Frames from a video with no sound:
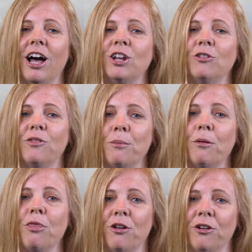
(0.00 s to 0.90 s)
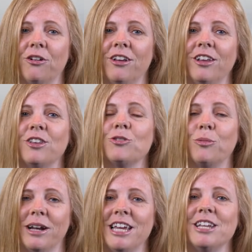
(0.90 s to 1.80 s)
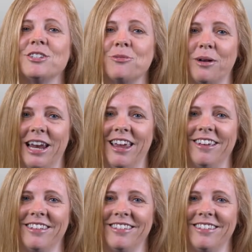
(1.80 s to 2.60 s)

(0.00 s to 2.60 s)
on November 3rd, 2020.